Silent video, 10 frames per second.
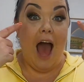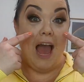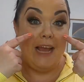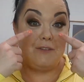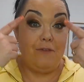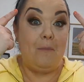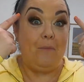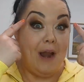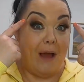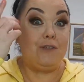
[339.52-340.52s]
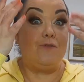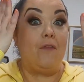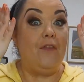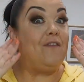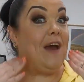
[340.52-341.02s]
Eyes are on, brows are
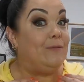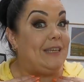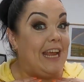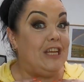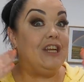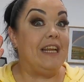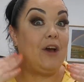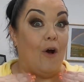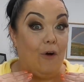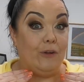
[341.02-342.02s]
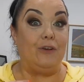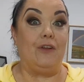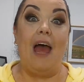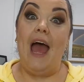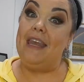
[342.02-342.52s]
on, the foundation is all done.
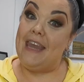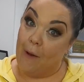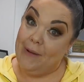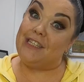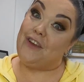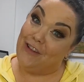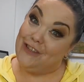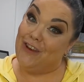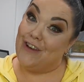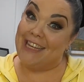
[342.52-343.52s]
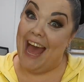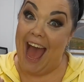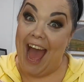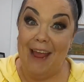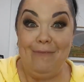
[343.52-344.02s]
Now it's contour
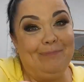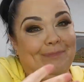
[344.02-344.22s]
time.